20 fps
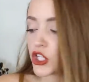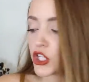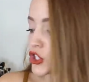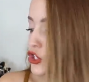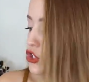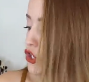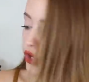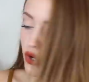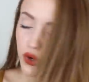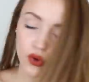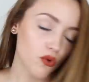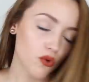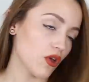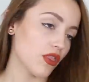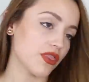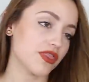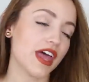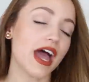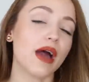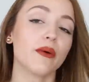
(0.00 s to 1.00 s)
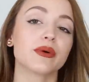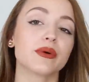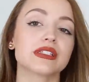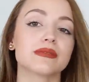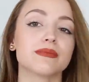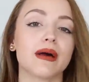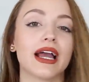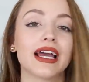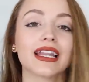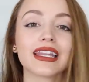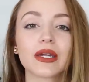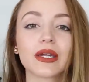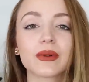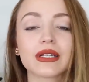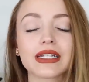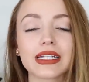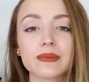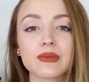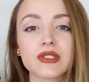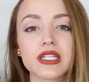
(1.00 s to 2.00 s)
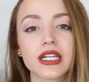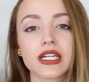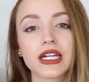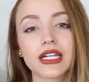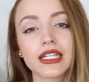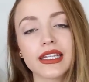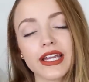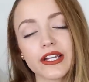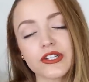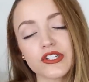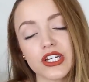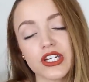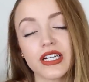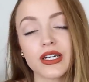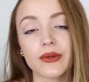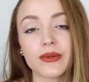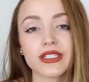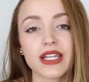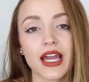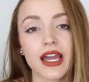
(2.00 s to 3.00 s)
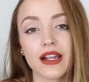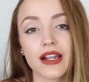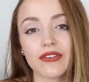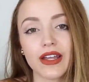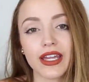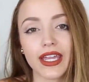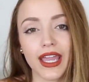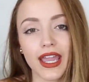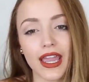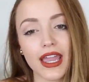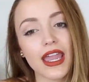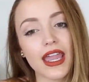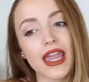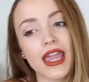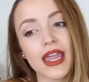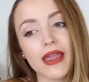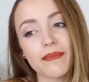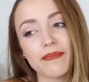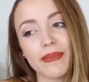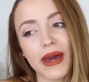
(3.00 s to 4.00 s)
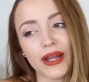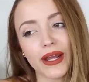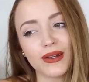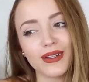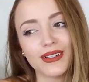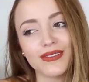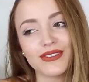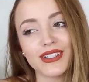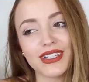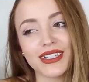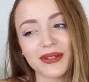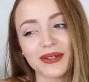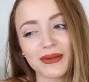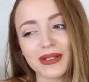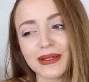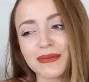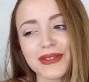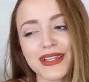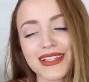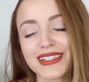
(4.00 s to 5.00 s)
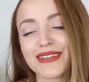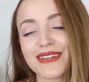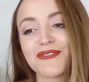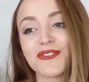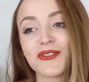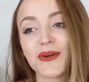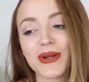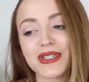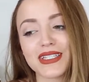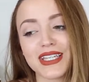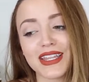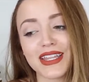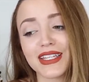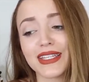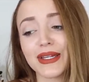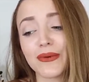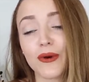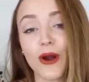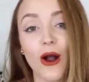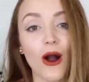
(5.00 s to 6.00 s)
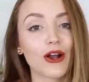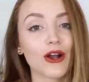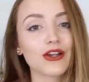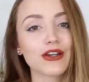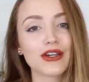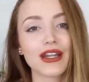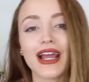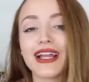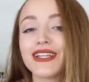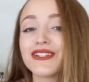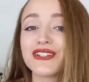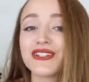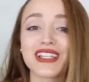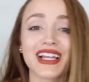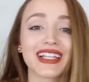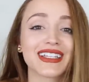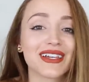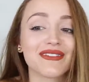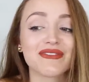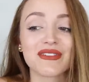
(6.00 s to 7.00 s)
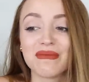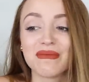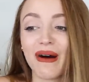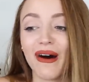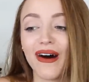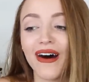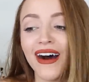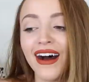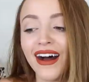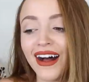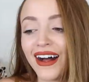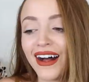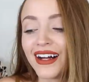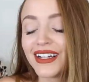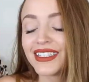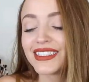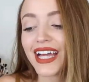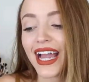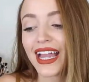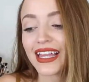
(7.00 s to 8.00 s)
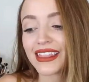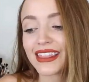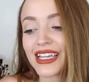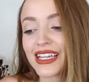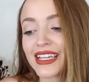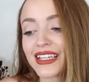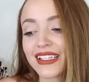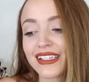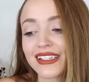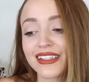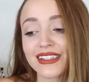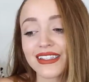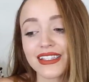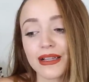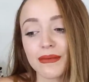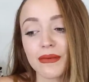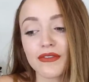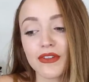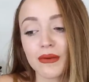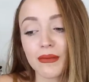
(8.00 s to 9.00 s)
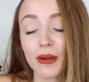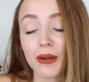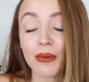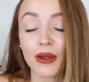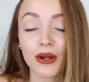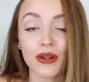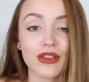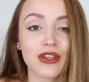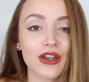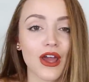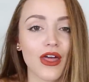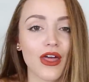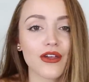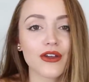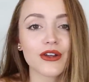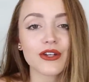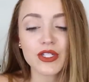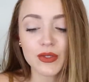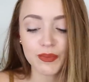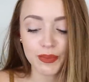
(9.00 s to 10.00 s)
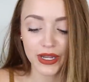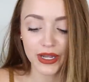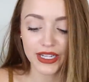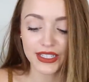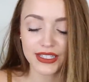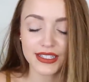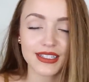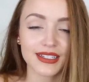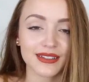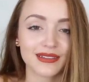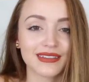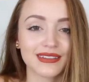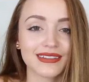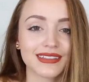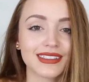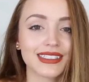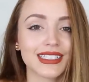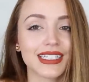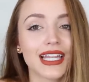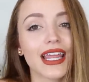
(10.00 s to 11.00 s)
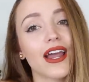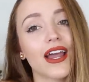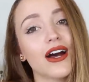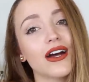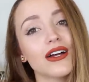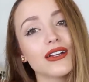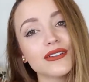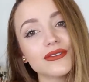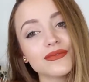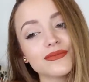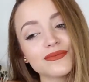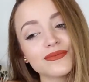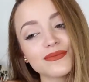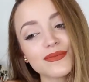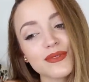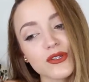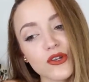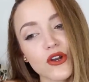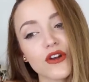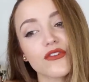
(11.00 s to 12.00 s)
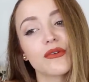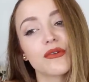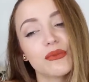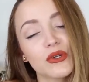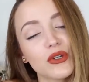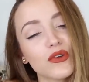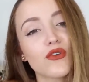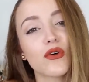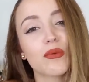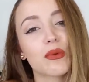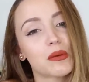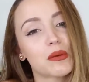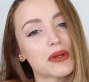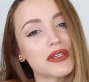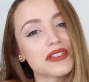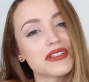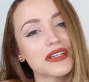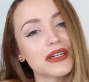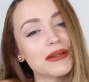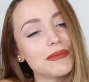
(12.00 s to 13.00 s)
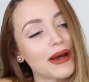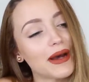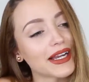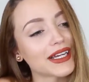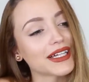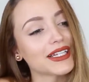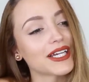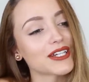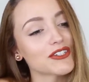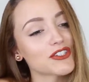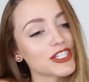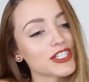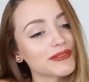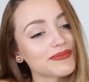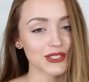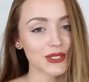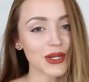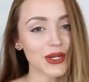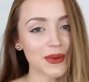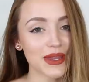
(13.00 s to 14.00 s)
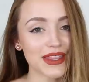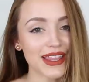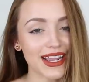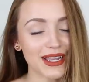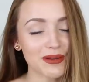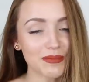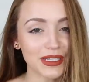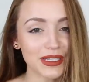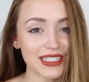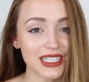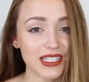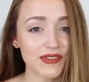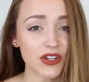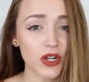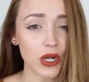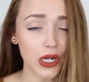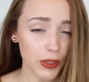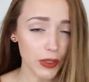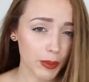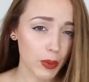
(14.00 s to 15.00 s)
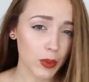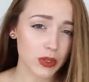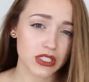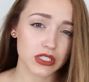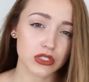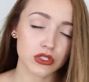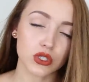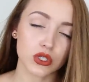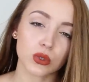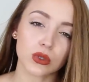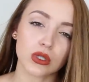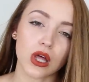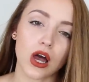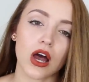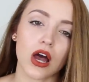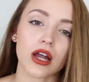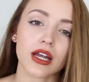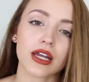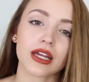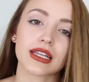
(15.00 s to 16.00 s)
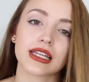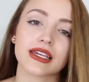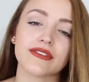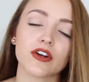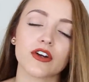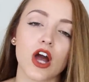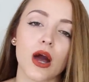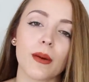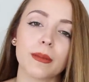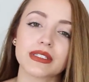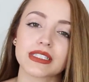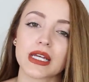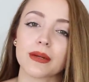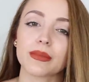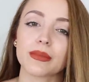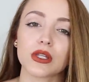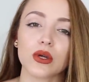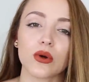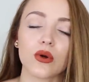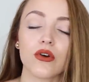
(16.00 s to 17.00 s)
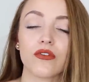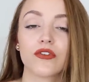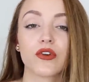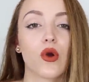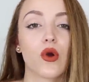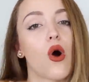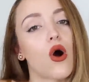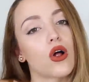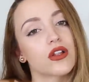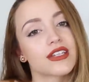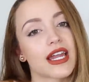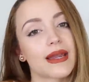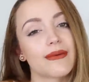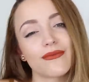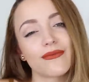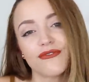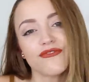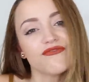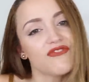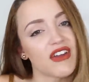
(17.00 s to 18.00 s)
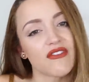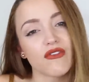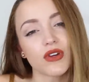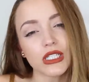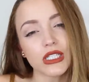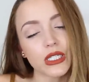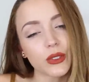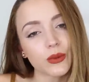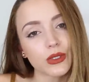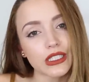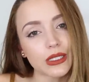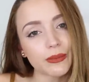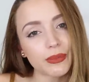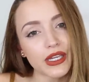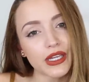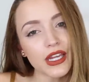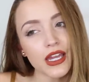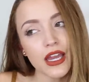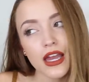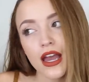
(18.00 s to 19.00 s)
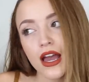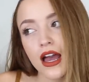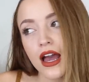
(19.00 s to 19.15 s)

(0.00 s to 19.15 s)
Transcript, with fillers: So that was my liquid lipstick collection and it was kind of like a battle of the liquid lipsticks even though I said that they were all good. I just, I love them all. I think some of them are better than others, but they all serve a beautiful purpose in my collection. So anyway, that completes this video. I hope it wasn't too long. Leave a comment down below of your all-time favorite liquid lippy.